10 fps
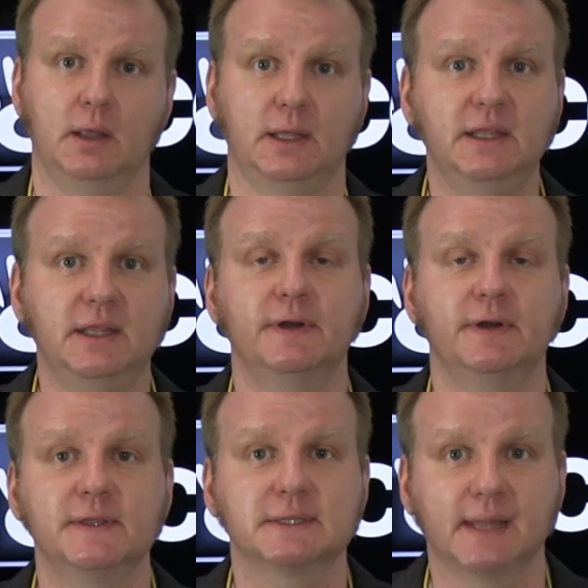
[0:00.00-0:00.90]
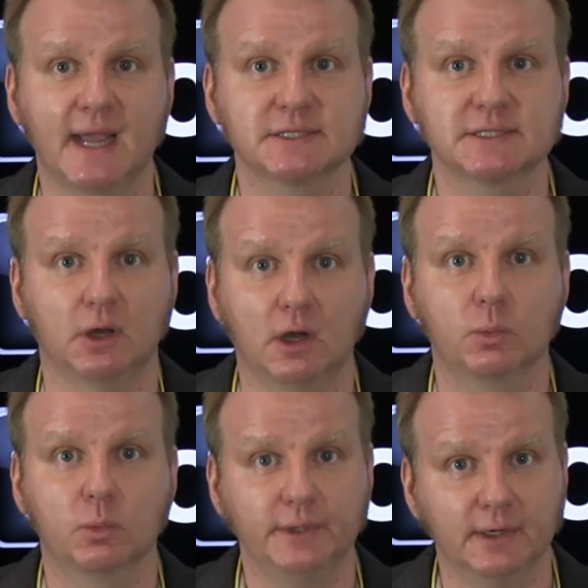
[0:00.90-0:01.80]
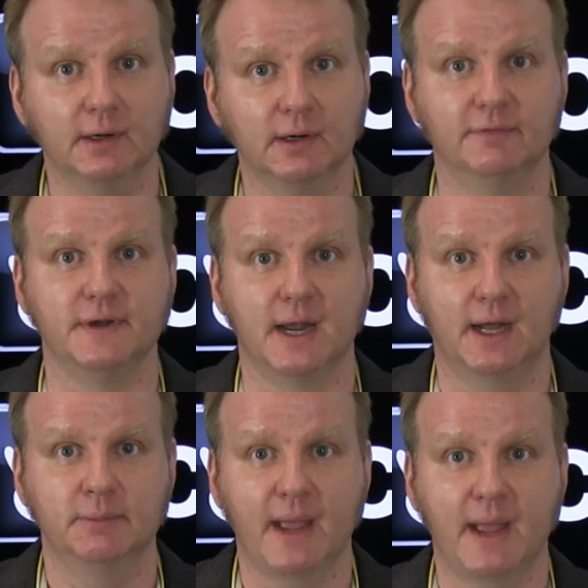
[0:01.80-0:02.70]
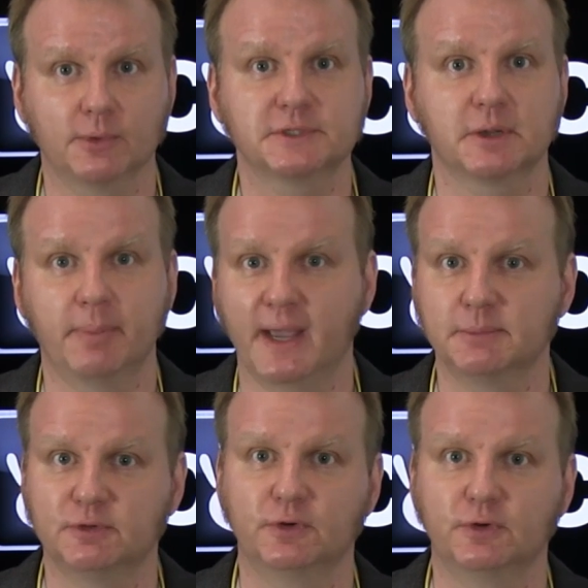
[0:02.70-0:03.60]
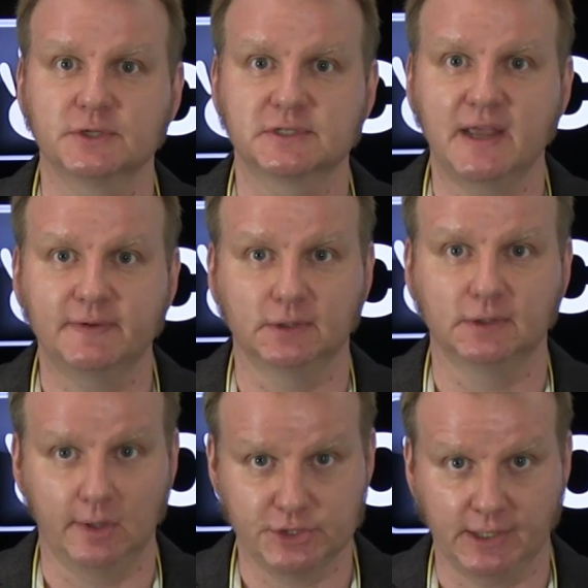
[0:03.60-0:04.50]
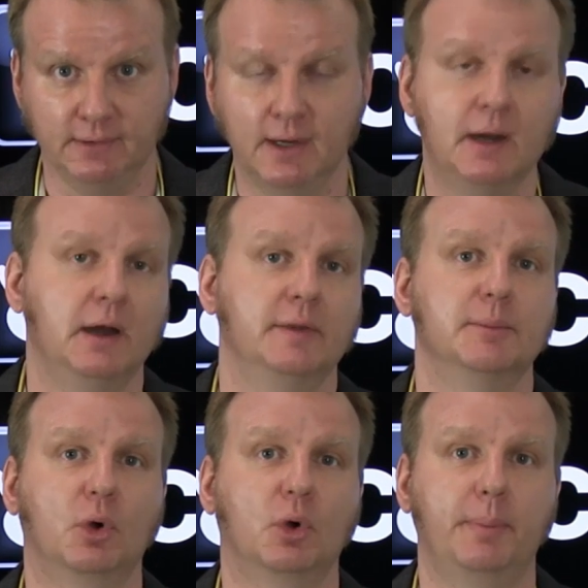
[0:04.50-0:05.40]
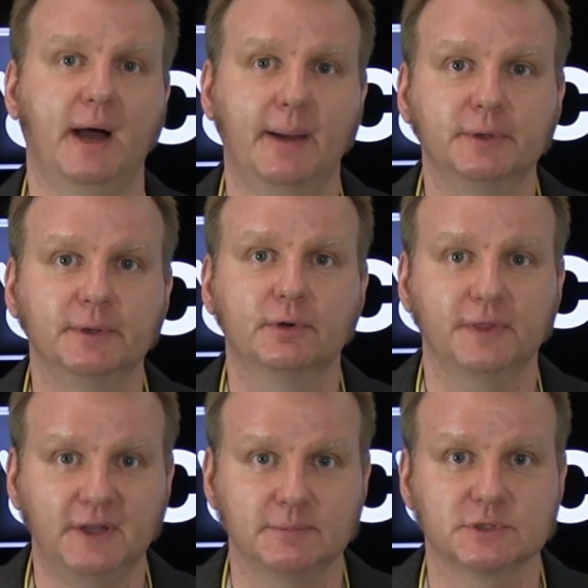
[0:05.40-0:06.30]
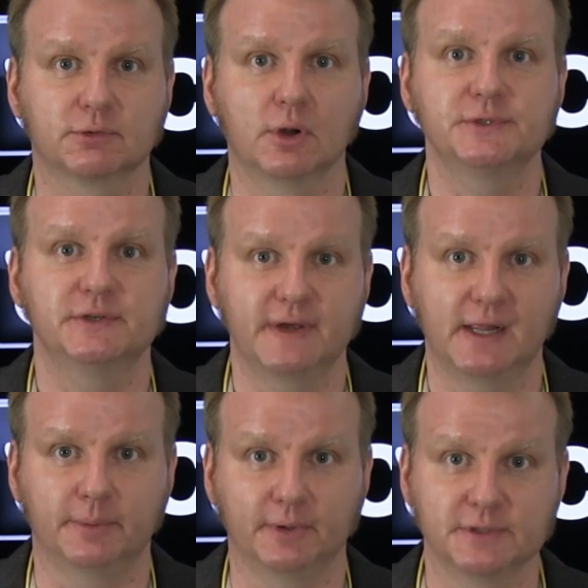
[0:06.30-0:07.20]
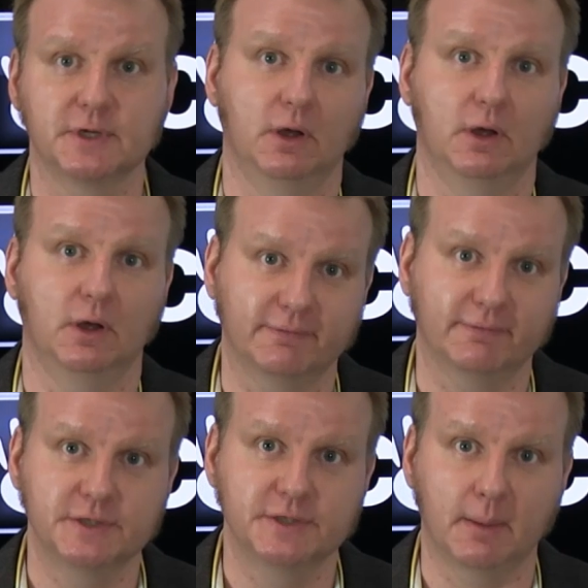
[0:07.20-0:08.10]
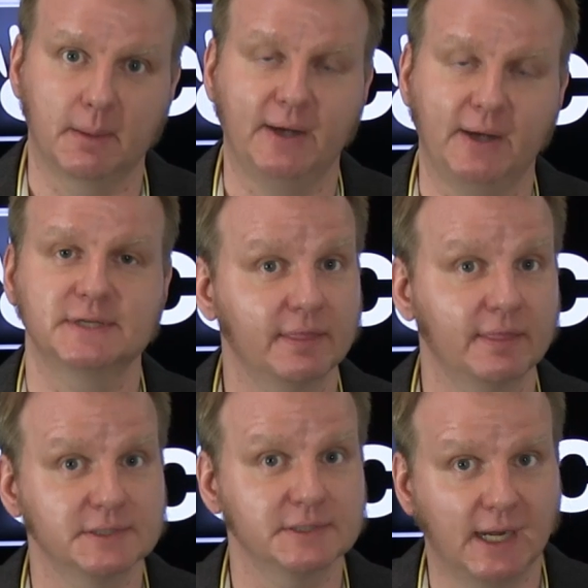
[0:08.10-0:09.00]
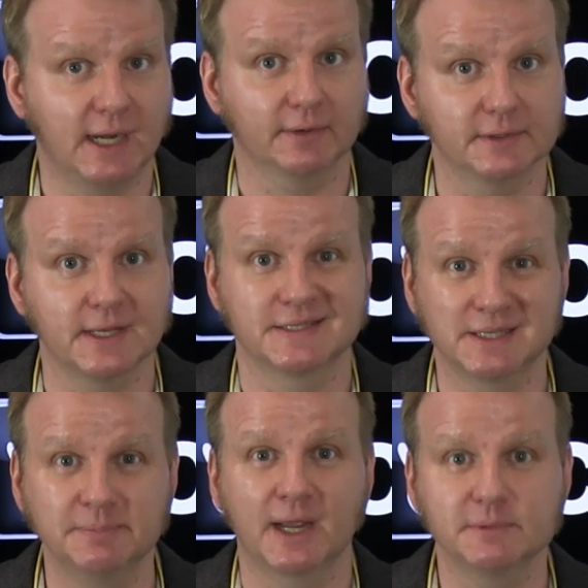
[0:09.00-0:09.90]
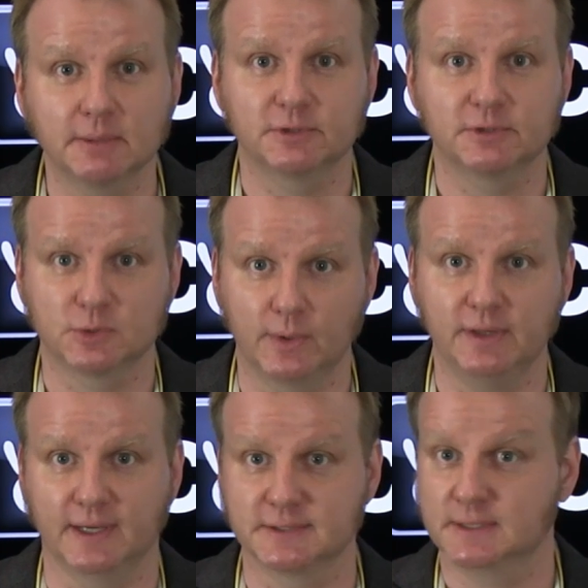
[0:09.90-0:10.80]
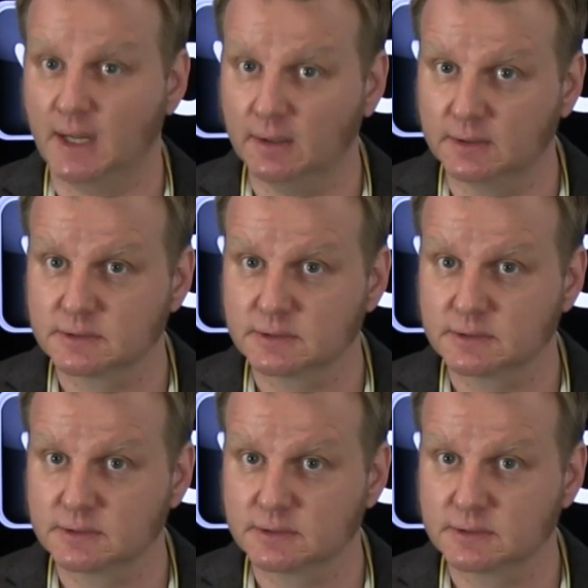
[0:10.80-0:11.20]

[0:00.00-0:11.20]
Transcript: Even in this last awkward year of non-backwards compatible version 7 launching, the more popular themes gross developers, on average, about $10,000 and sometimes up to $20,000.